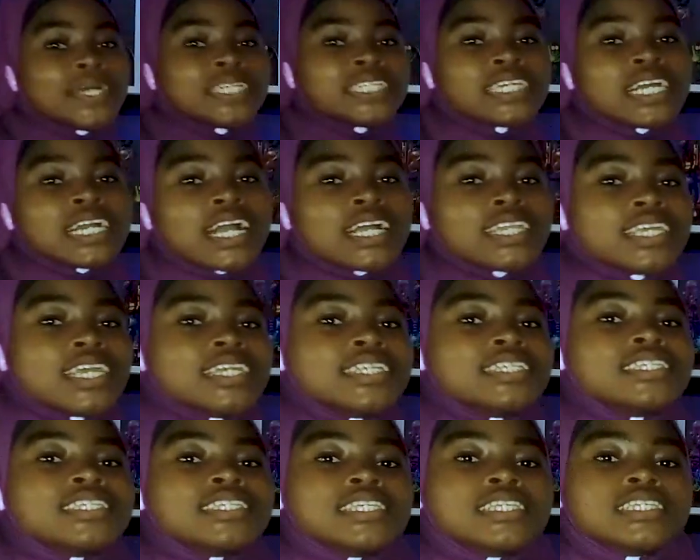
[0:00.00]
can
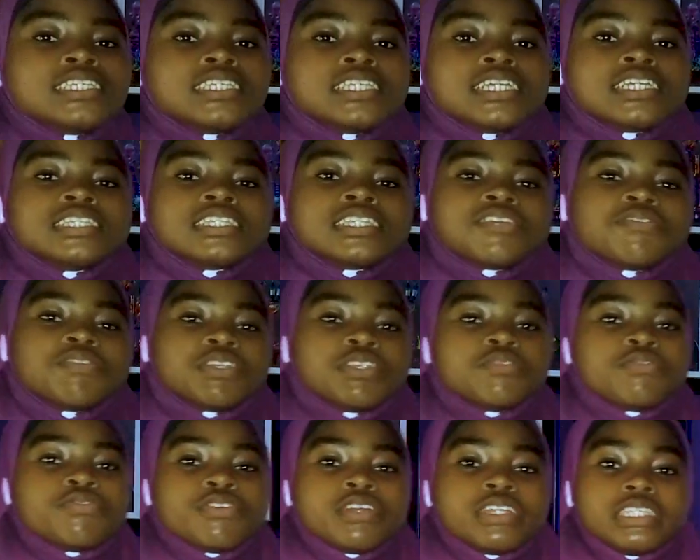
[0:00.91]
exist in three
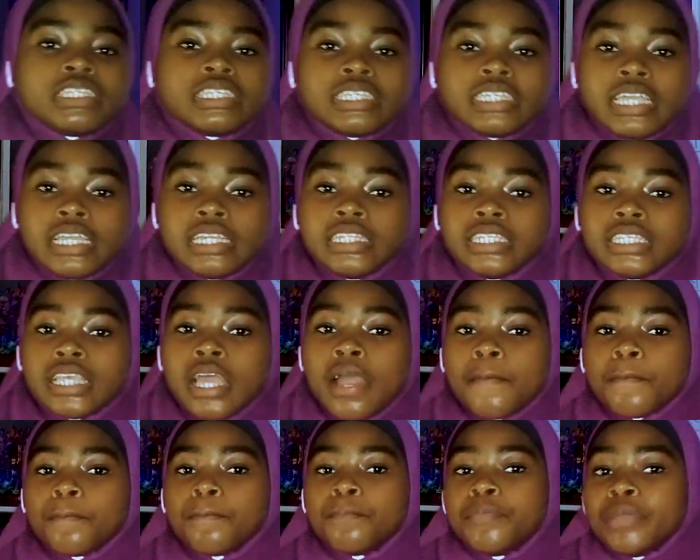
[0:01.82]
different states
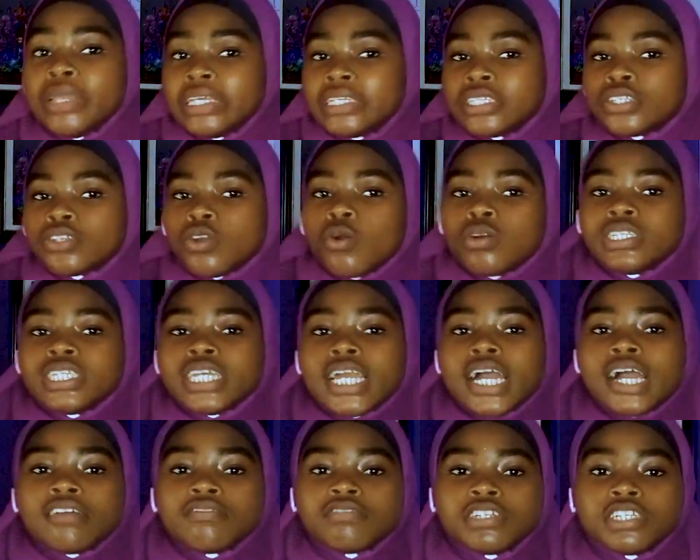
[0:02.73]
based on the
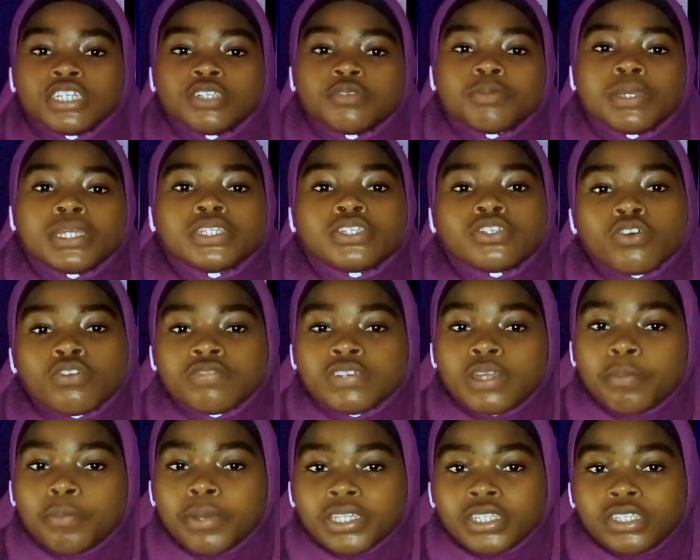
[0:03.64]
arrangement of their
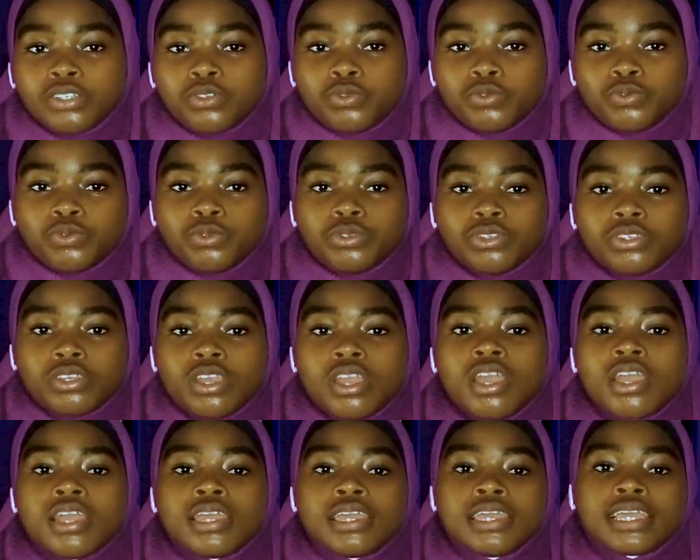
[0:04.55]
particles.
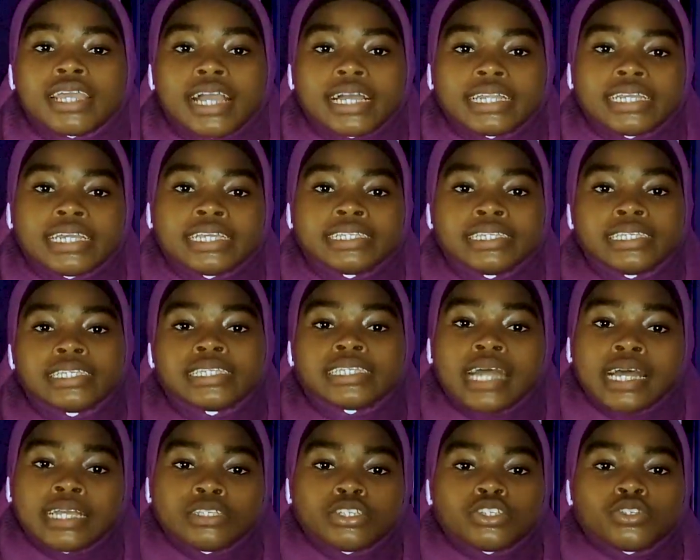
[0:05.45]
It can exist as
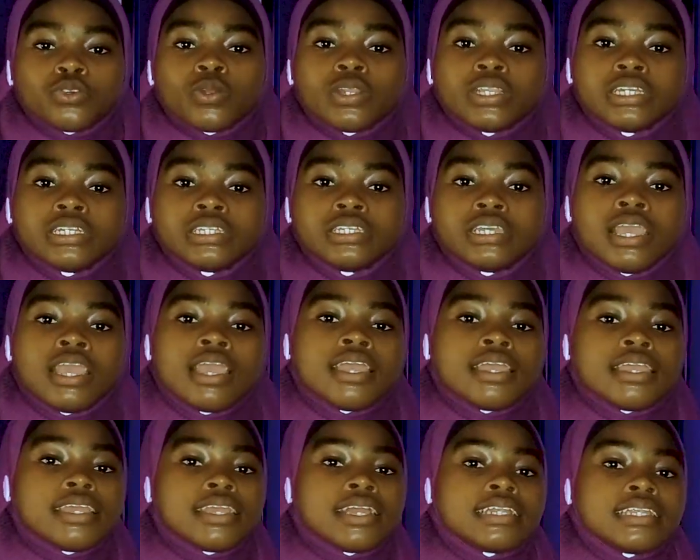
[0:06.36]
solid, it can
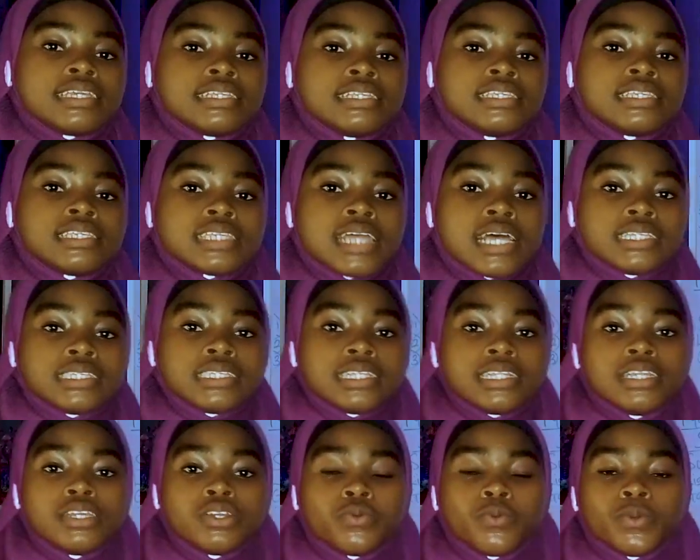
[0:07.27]
exist as
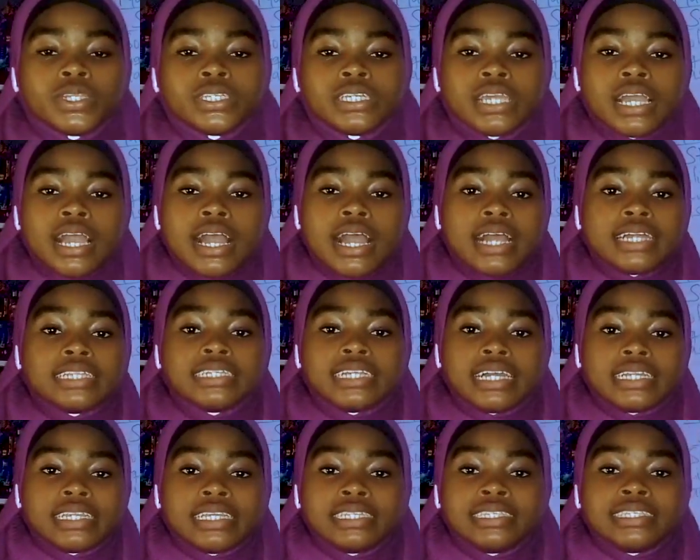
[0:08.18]
liquid, and it can
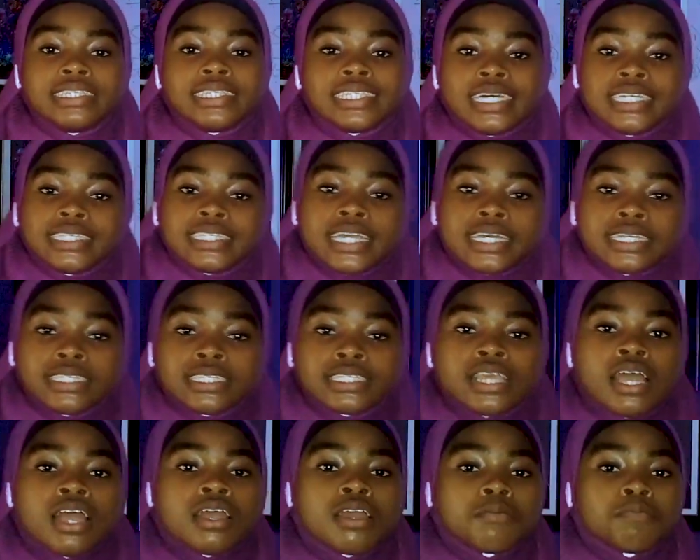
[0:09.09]
exist as gas.
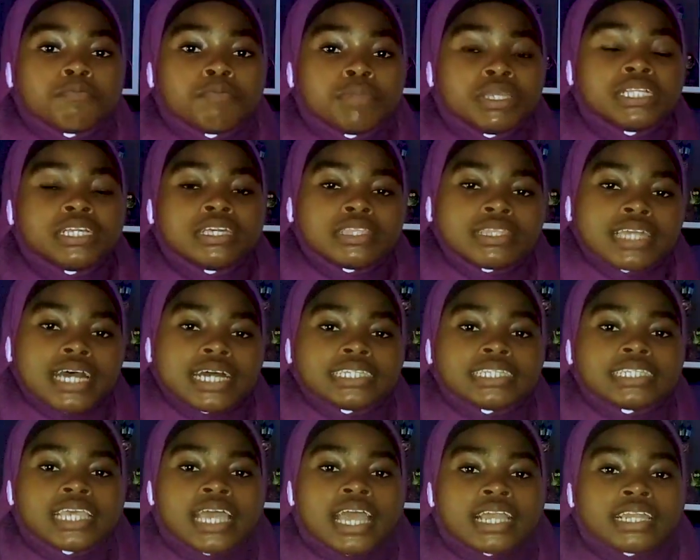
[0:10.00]
Meaning that
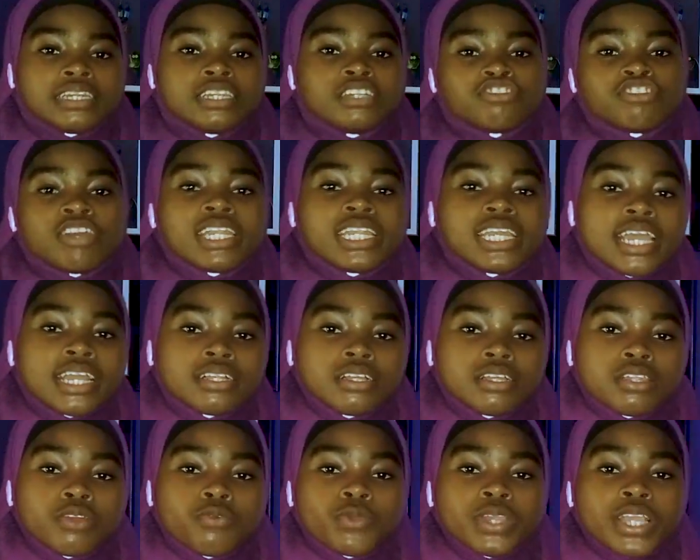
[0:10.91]
literally anything we
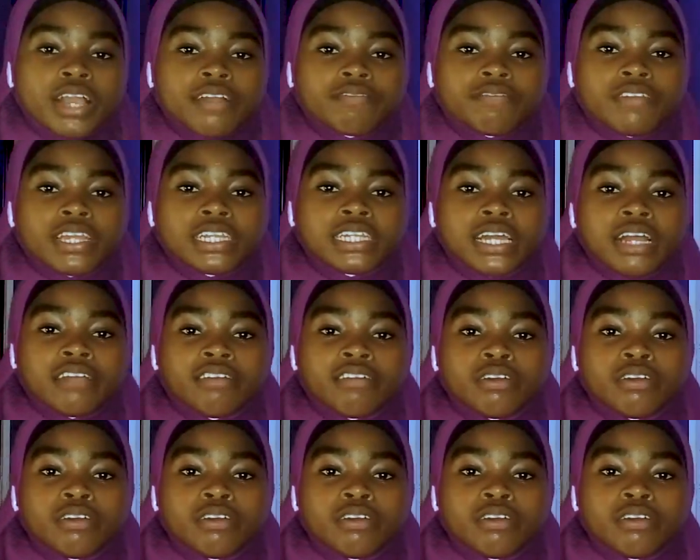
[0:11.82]
can find around